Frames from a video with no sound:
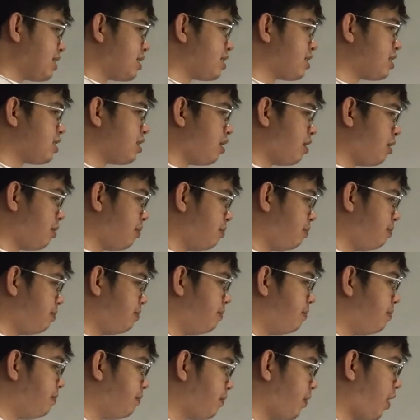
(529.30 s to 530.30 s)

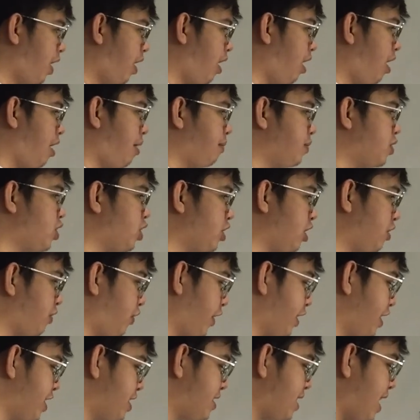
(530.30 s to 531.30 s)
sub, so
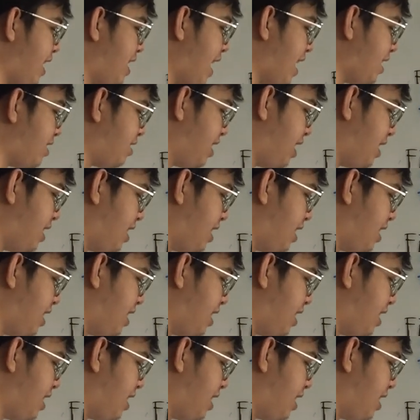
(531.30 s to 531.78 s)
therefore this and I